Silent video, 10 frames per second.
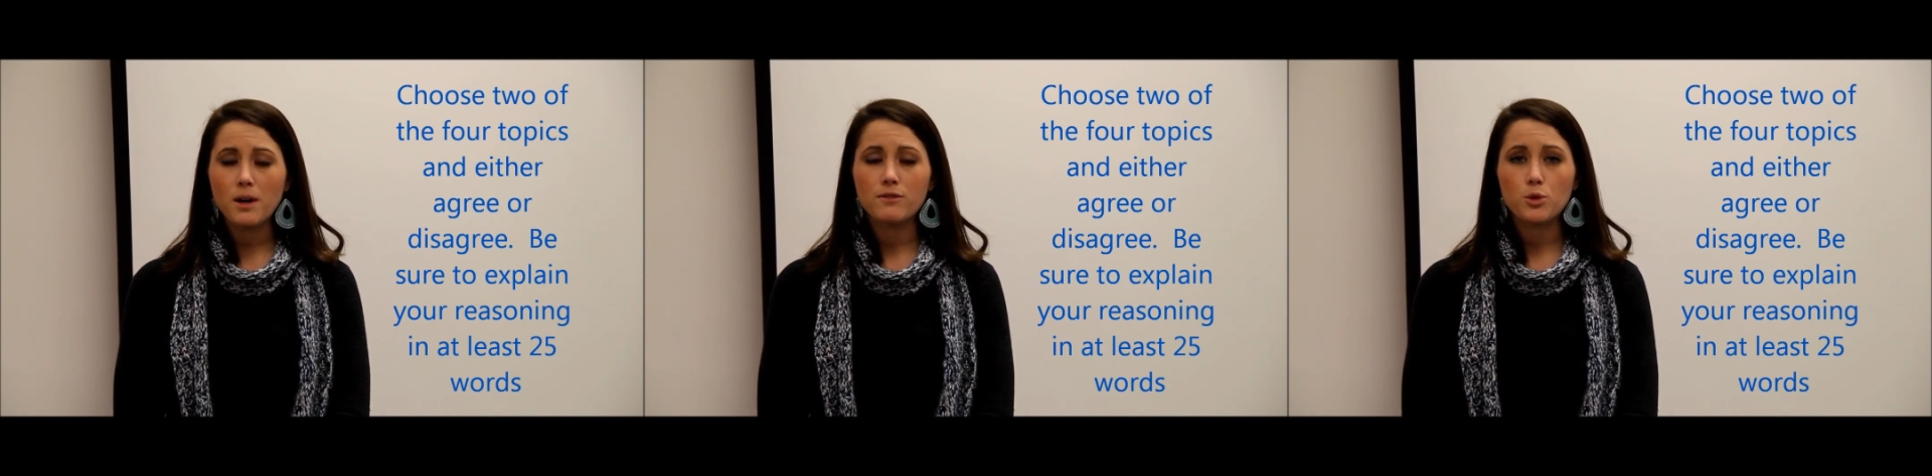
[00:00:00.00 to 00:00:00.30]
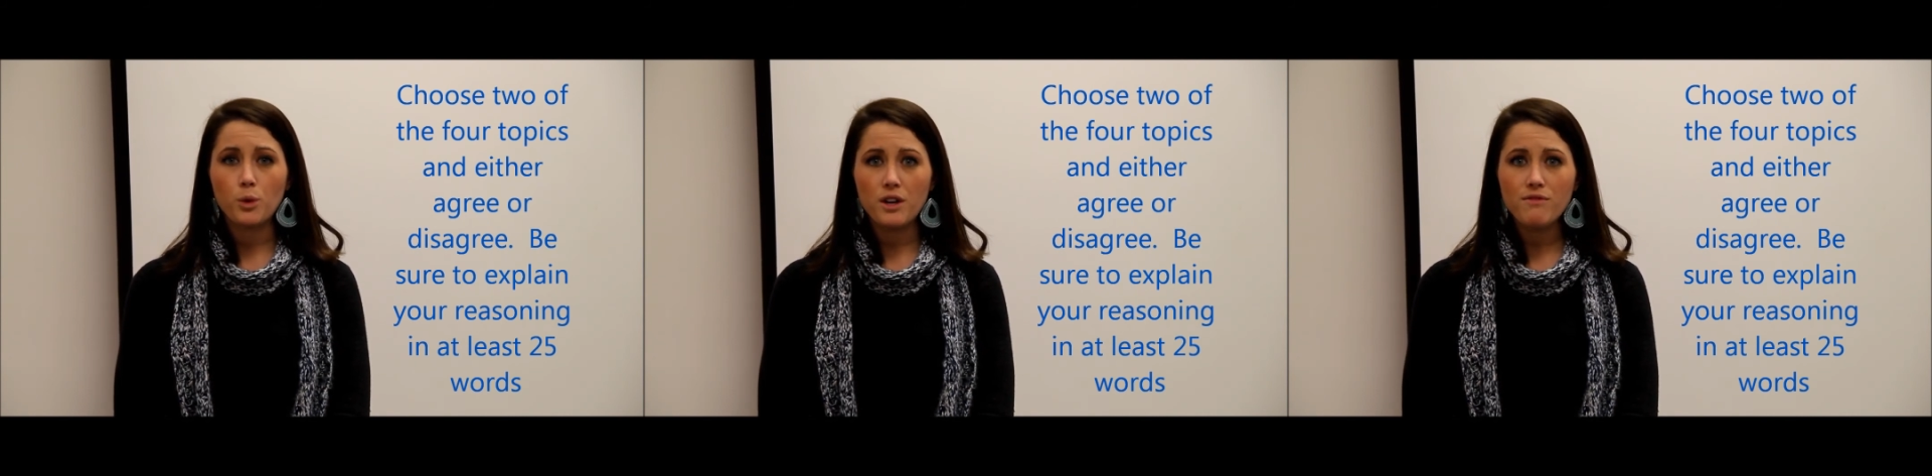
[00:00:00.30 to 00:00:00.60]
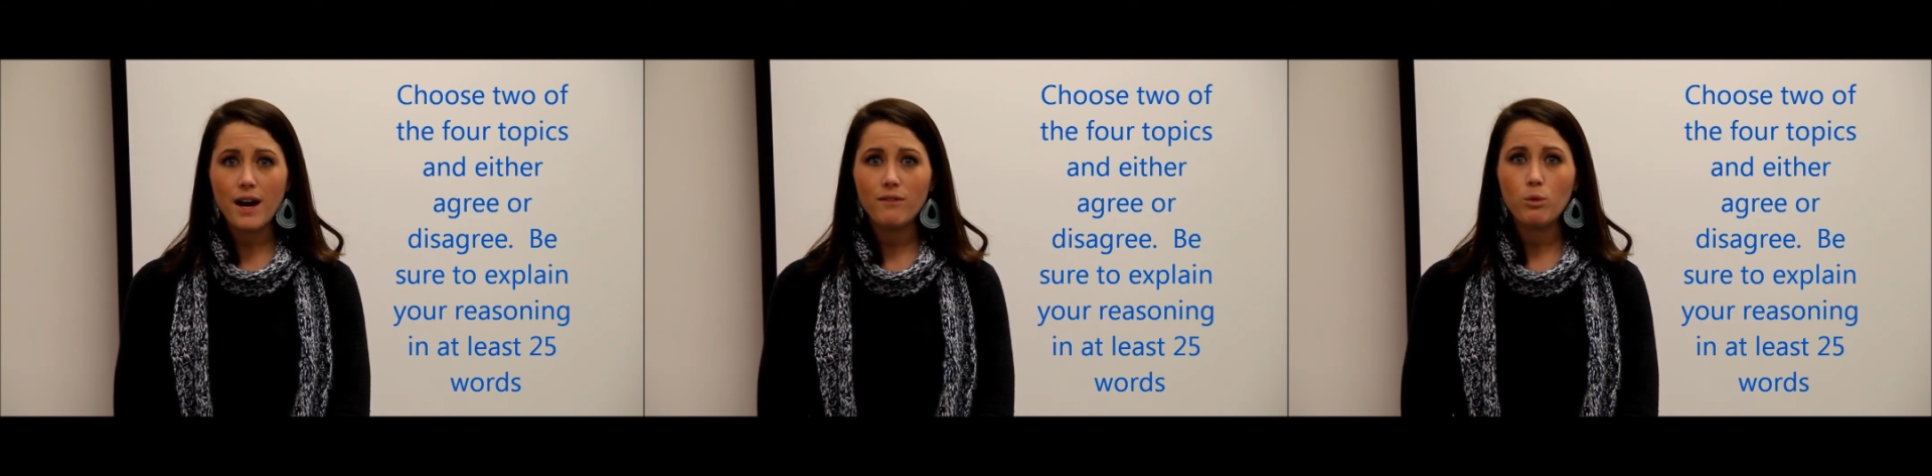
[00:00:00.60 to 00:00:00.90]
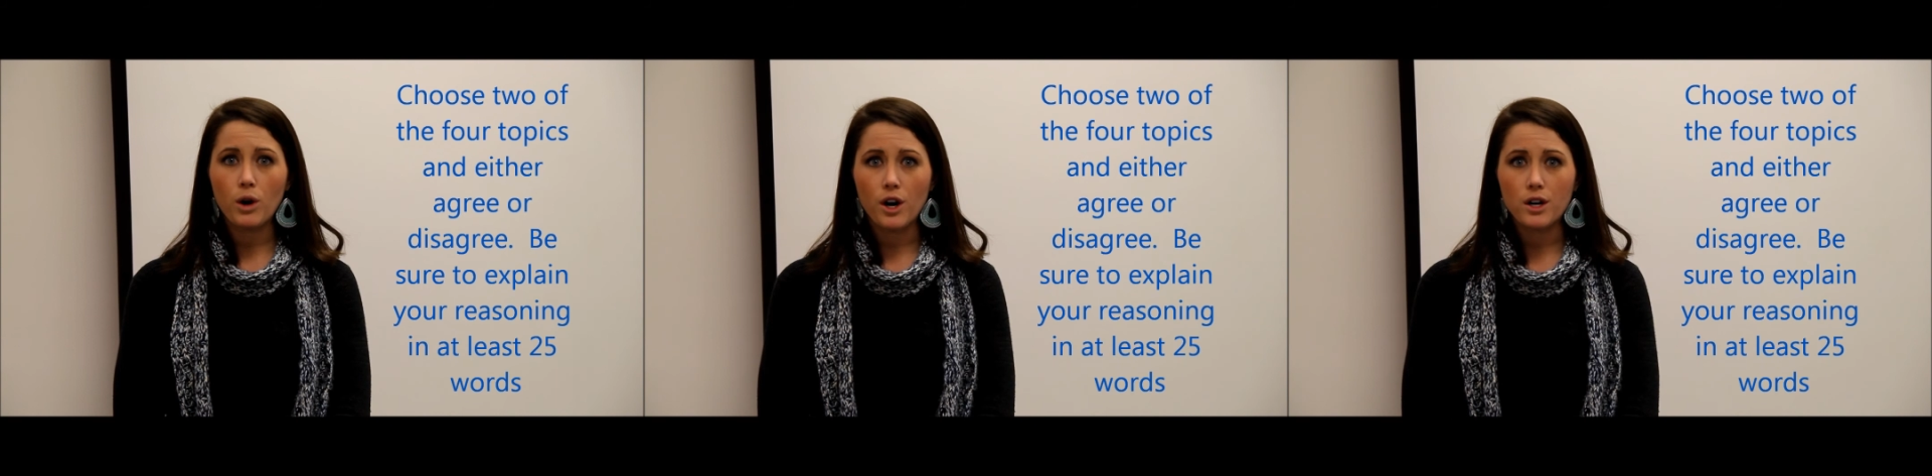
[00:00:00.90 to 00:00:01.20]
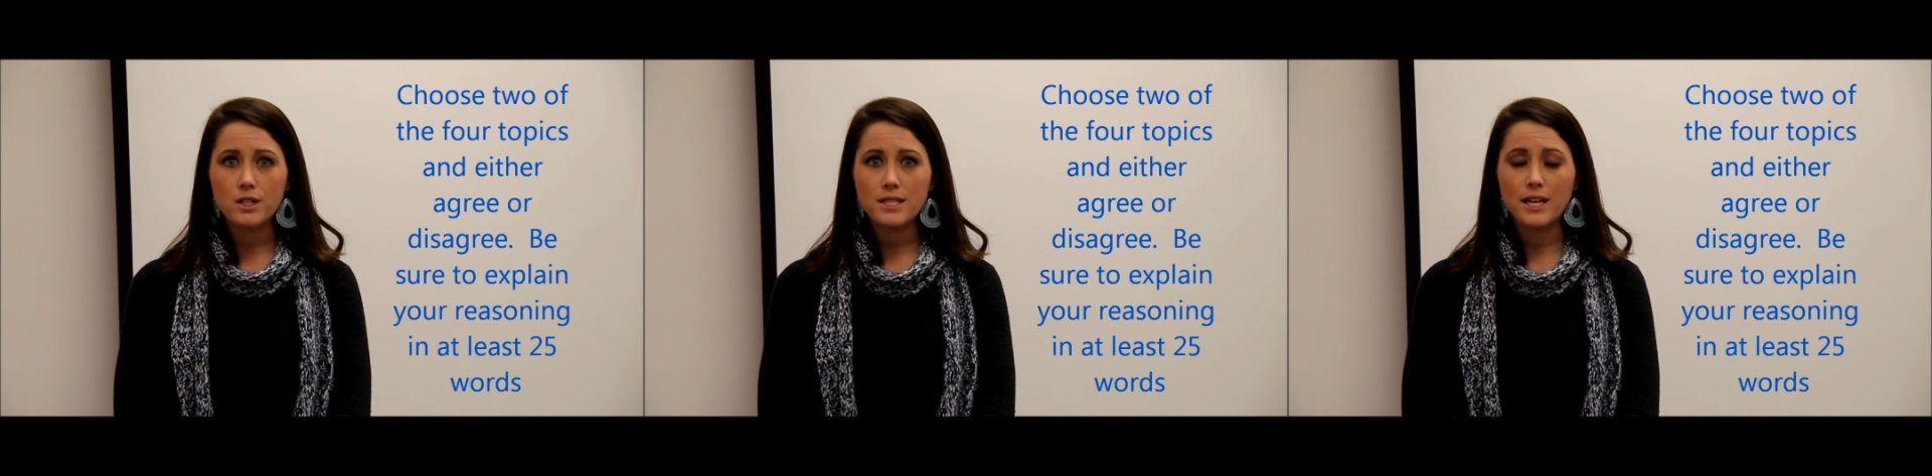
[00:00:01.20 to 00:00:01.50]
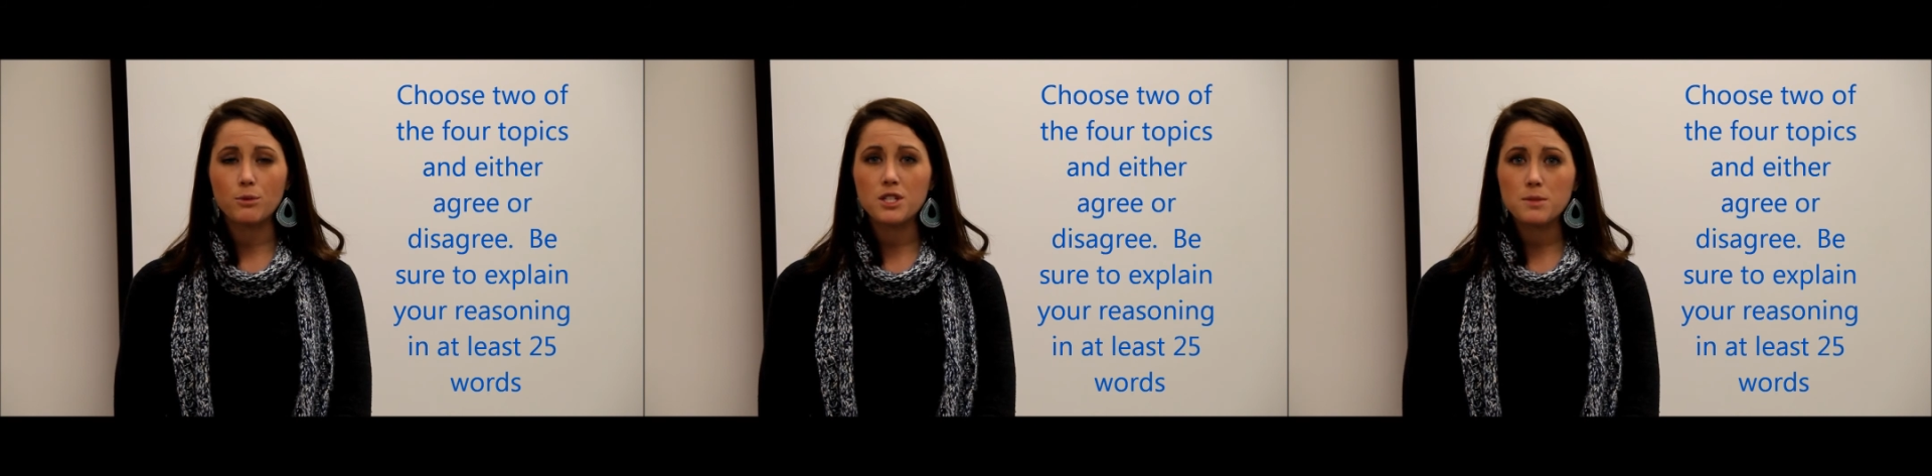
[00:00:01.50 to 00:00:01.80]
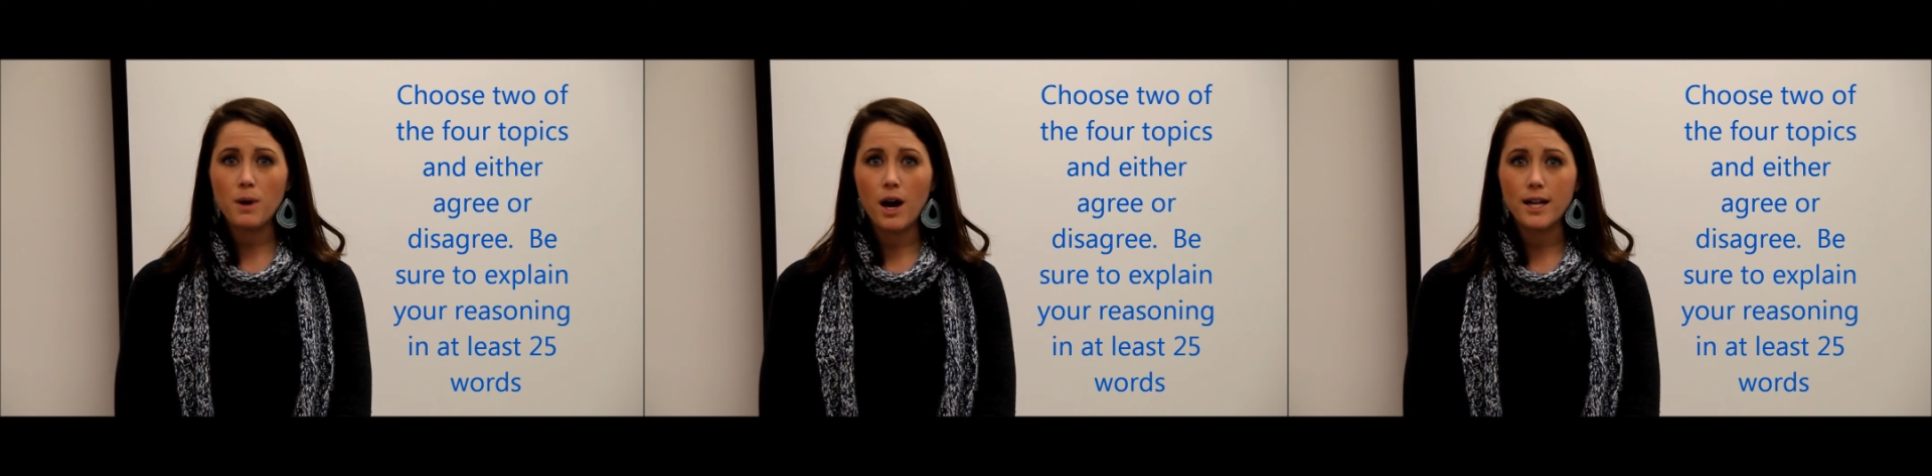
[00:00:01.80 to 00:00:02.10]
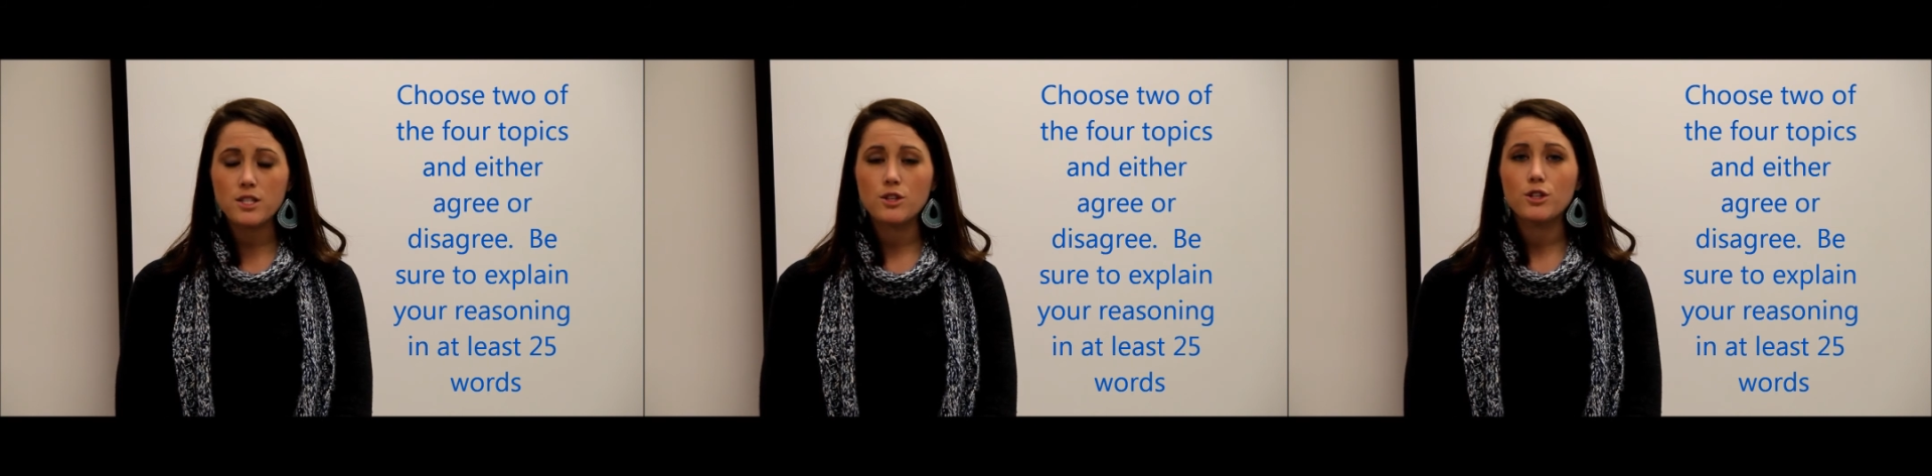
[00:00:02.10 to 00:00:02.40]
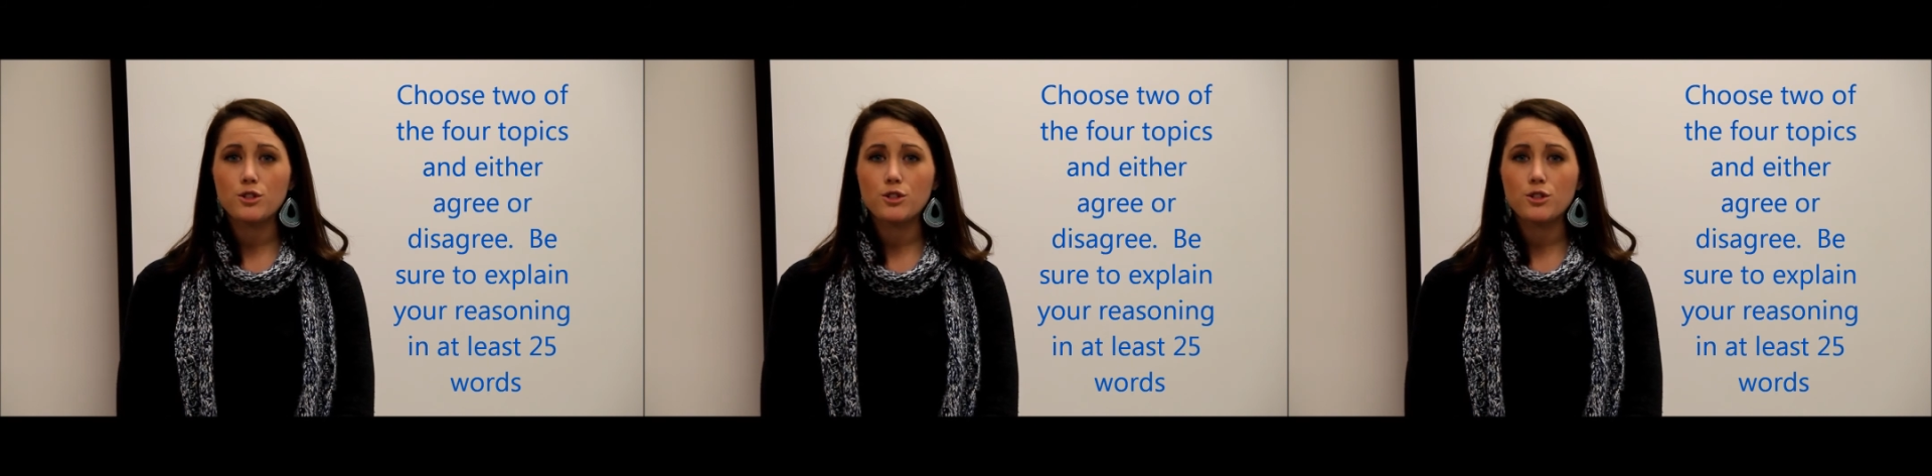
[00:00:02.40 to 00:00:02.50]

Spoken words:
of 25 words in response